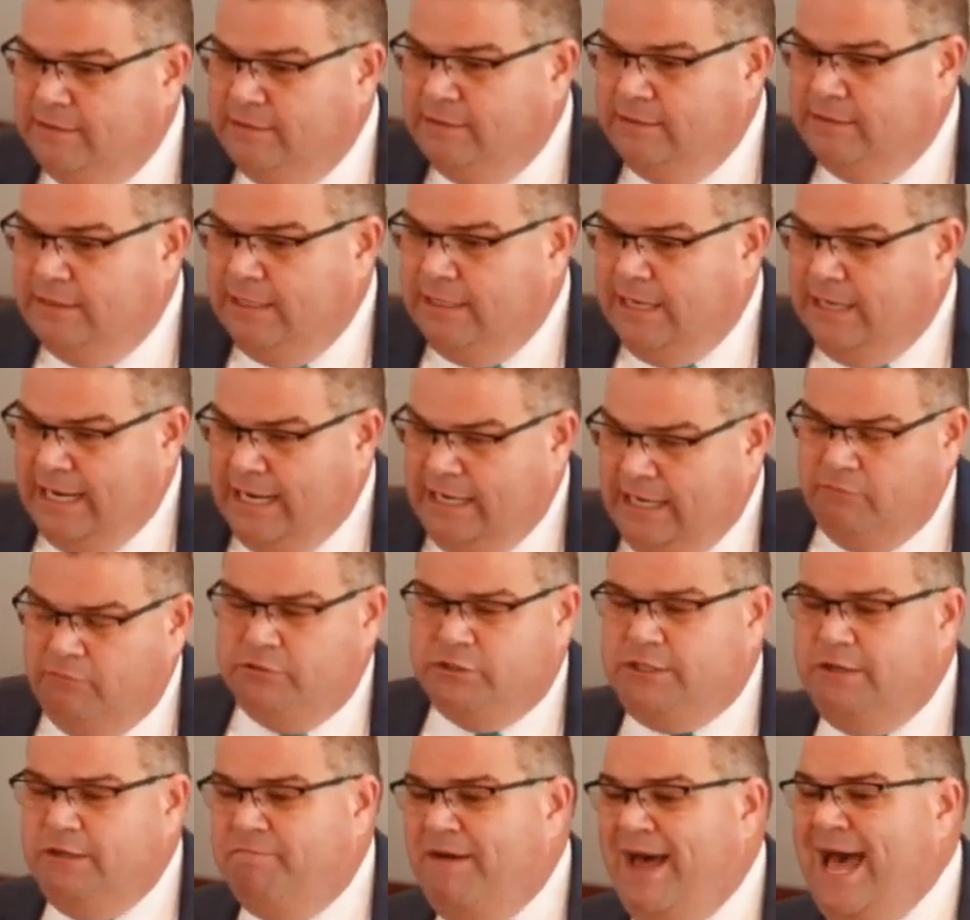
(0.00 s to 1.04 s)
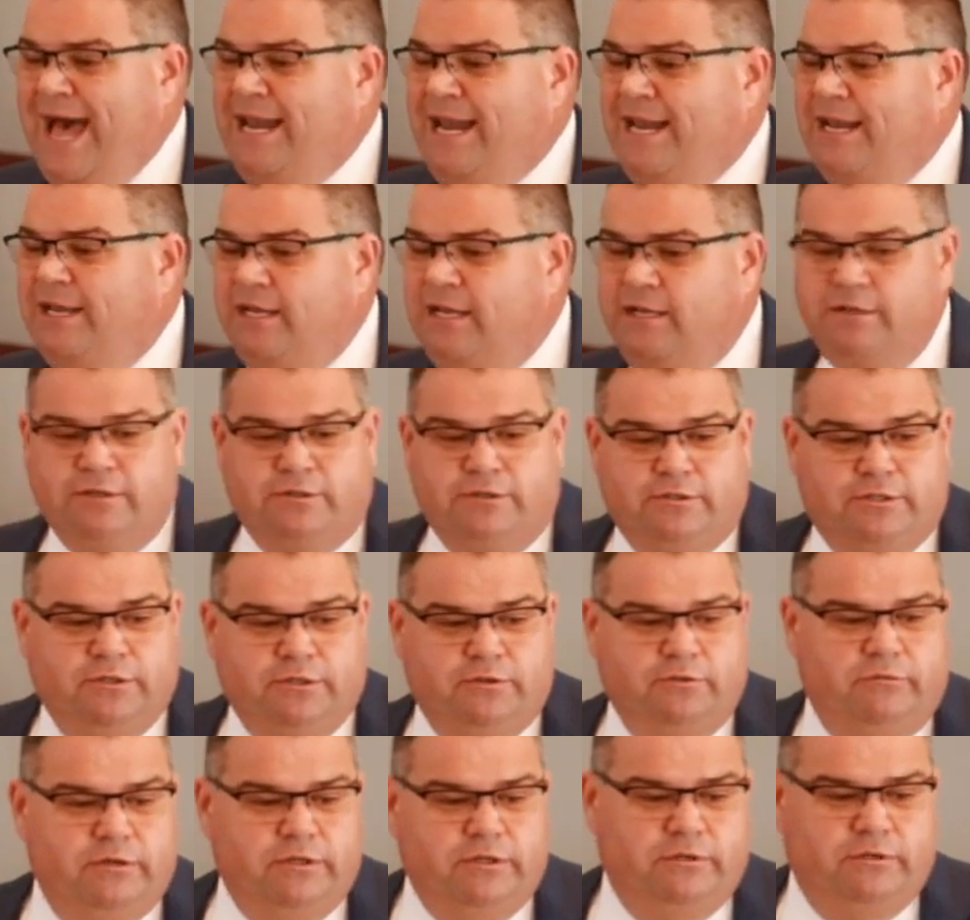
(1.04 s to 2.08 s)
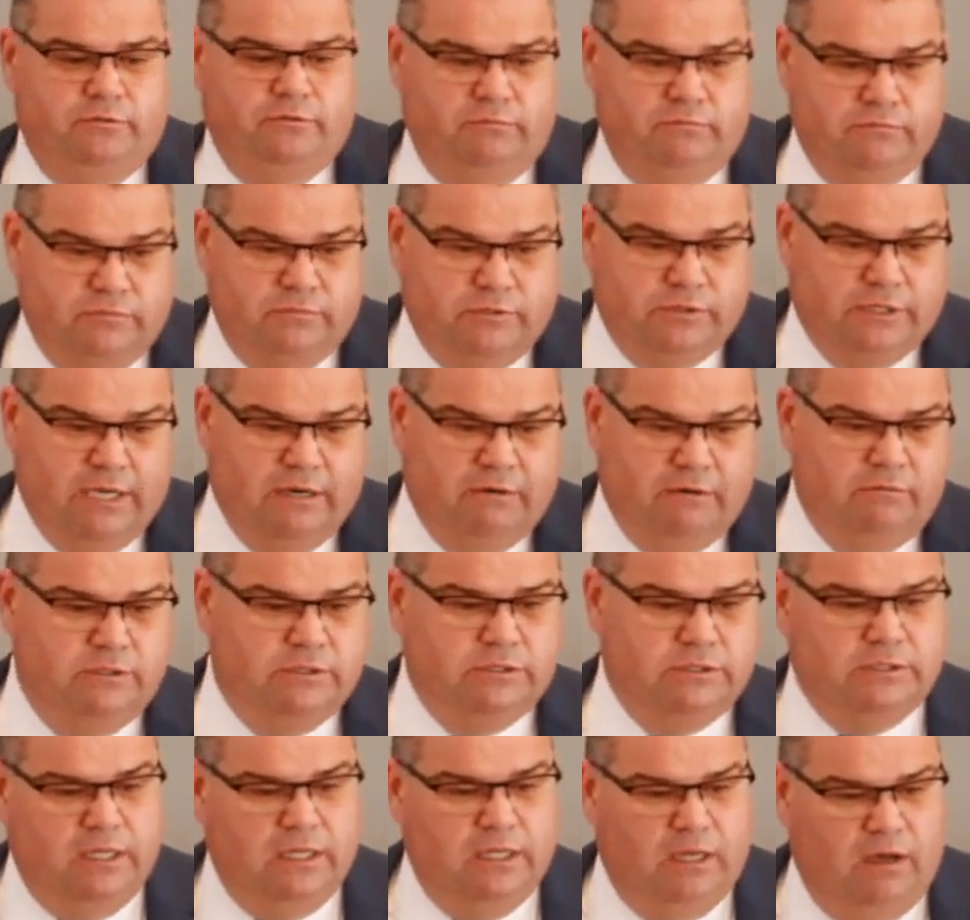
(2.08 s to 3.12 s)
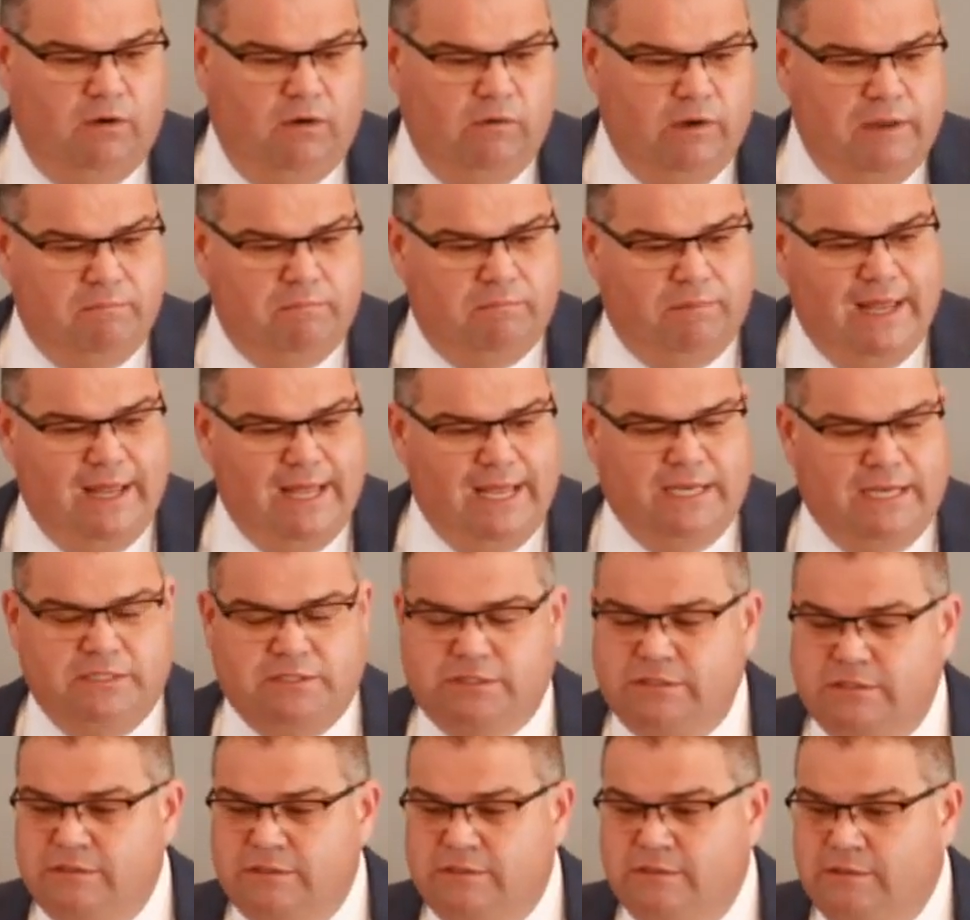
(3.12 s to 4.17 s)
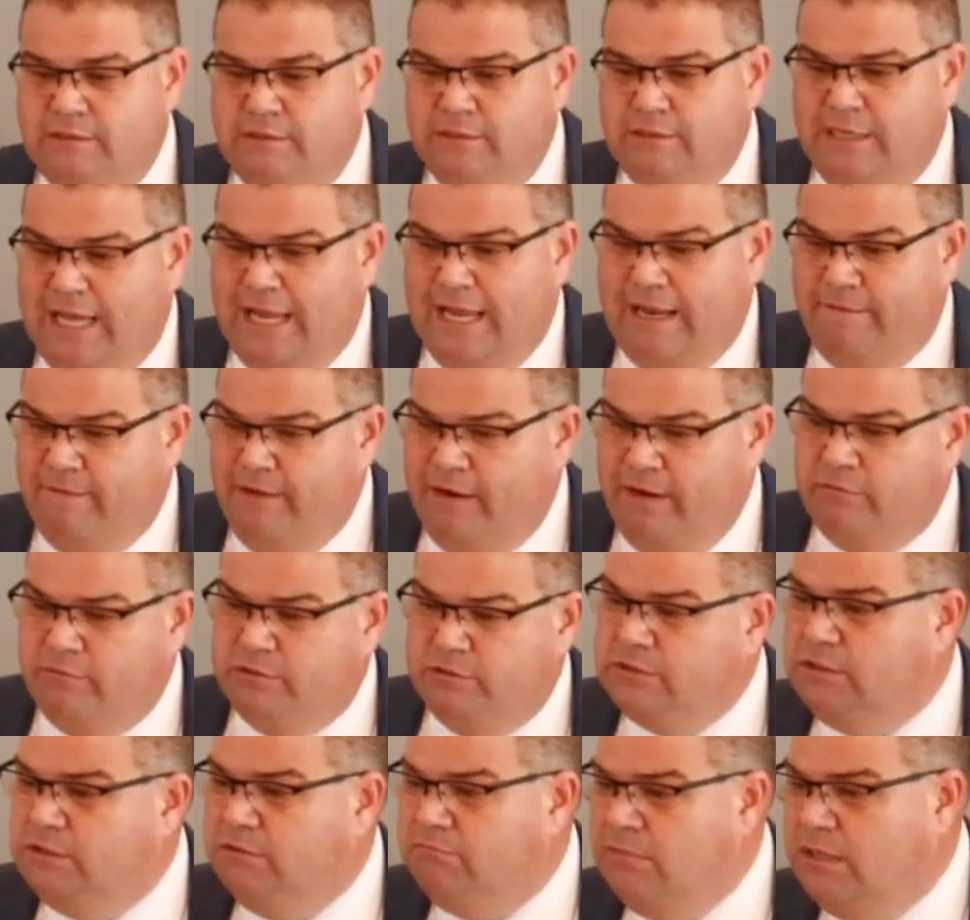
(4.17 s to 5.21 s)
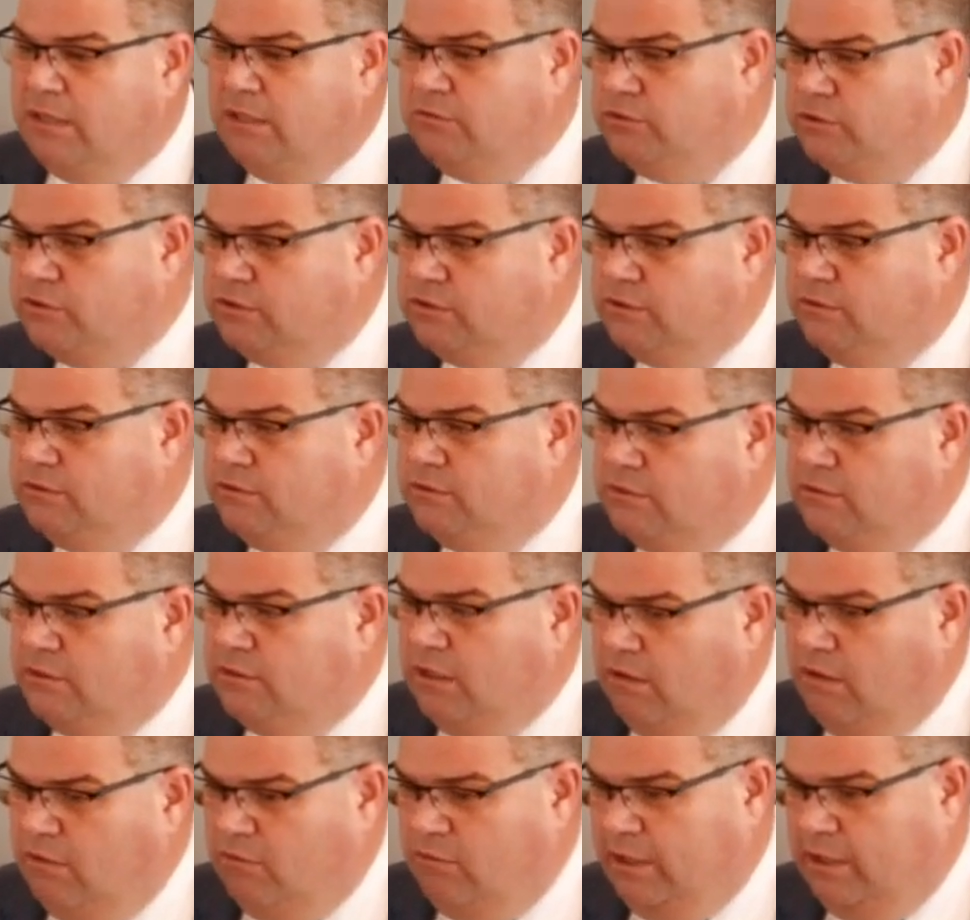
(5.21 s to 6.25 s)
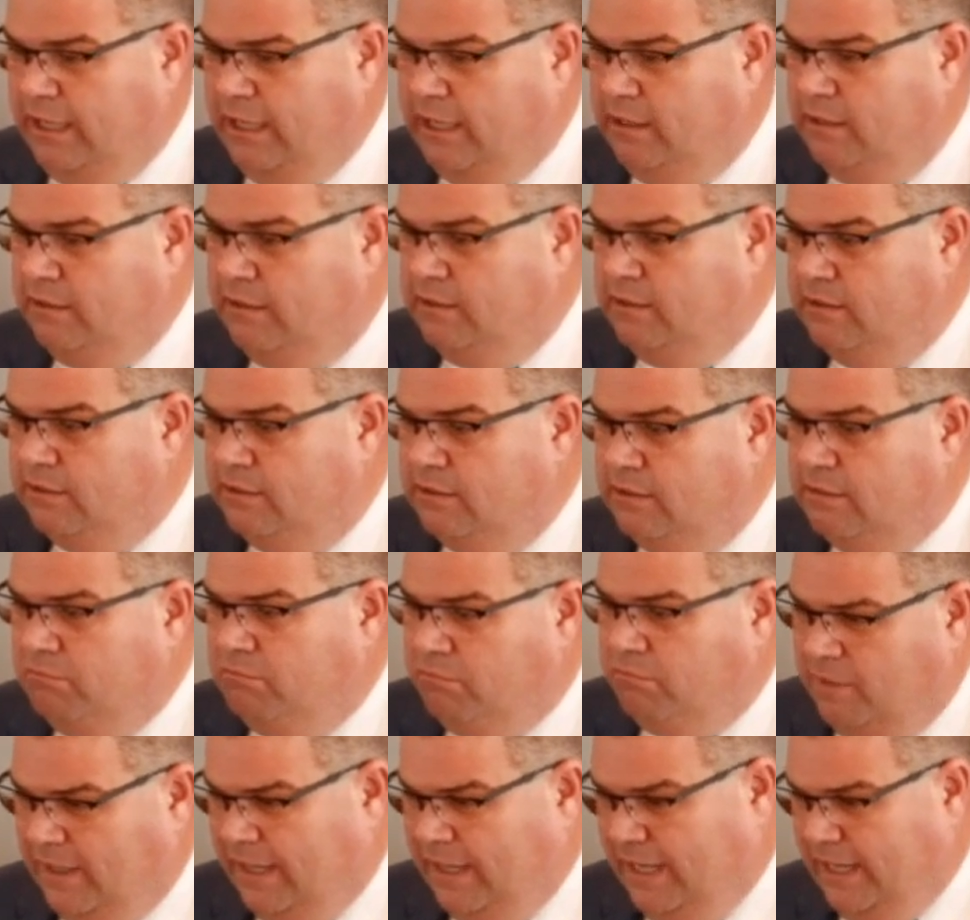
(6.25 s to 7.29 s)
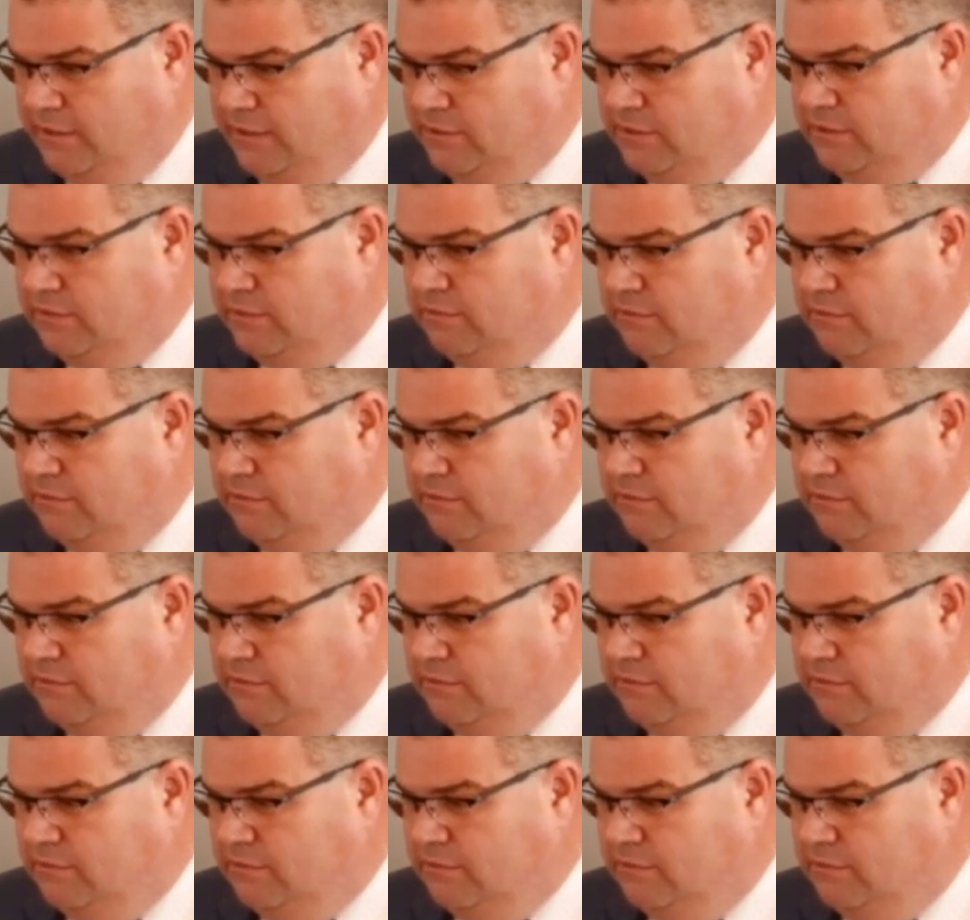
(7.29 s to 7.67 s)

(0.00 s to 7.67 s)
And it was divided into two rooms there was the holy place, and there was the most holy place.